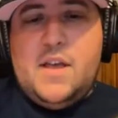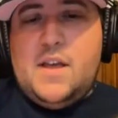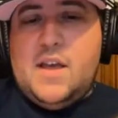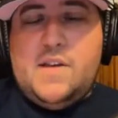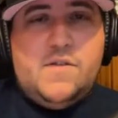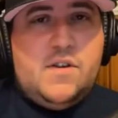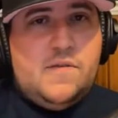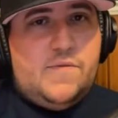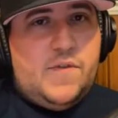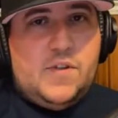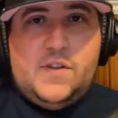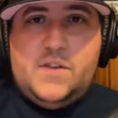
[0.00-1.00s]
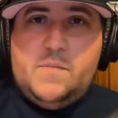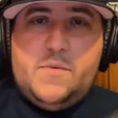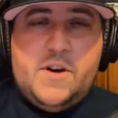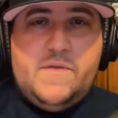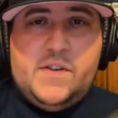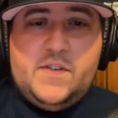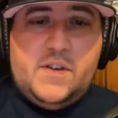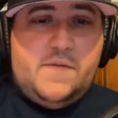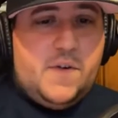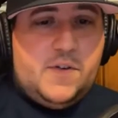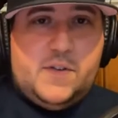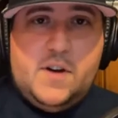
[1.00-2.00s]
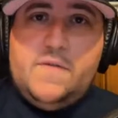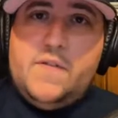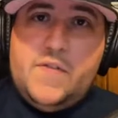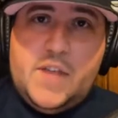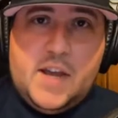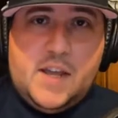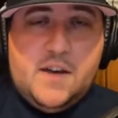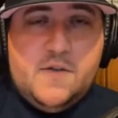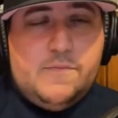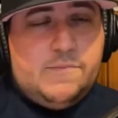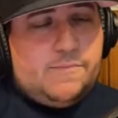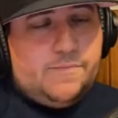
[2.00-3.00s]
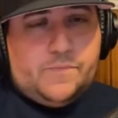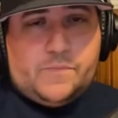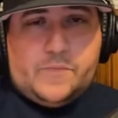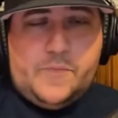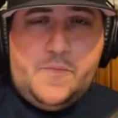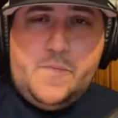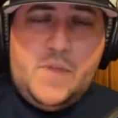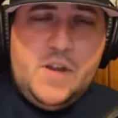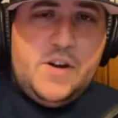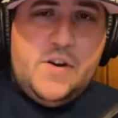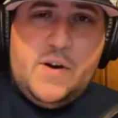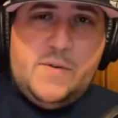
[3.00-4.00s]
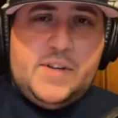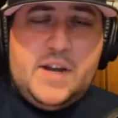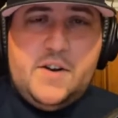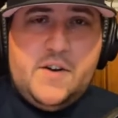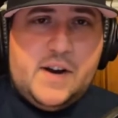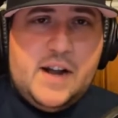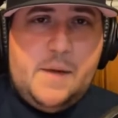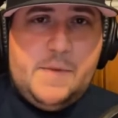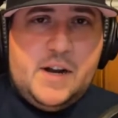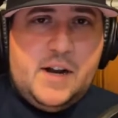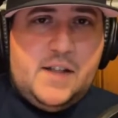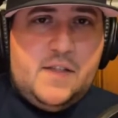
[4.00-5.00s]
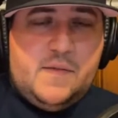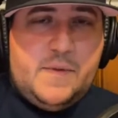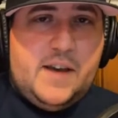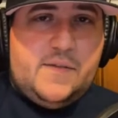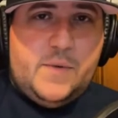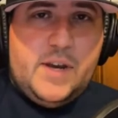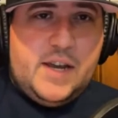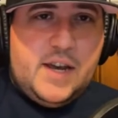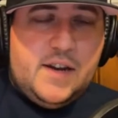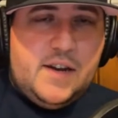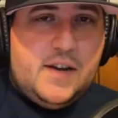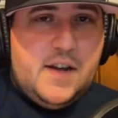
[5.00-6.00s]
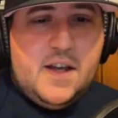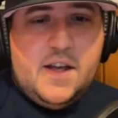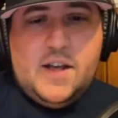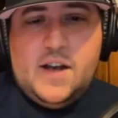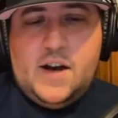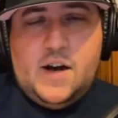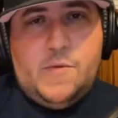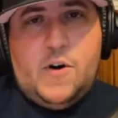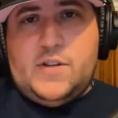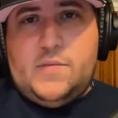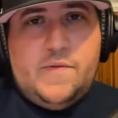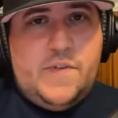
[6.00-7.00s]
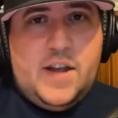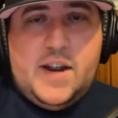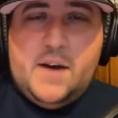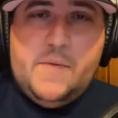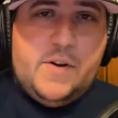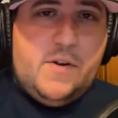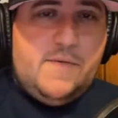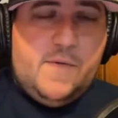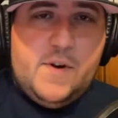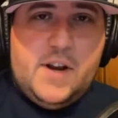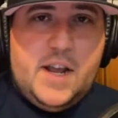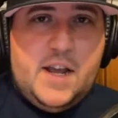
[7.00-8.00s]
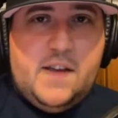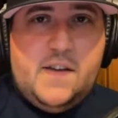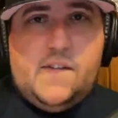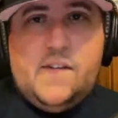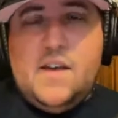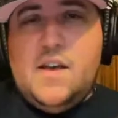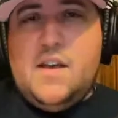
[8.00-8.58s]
If you listened previously, first off, thank you. I was at New York Comic Con this past weekend. Awesome event. I went all 4 days.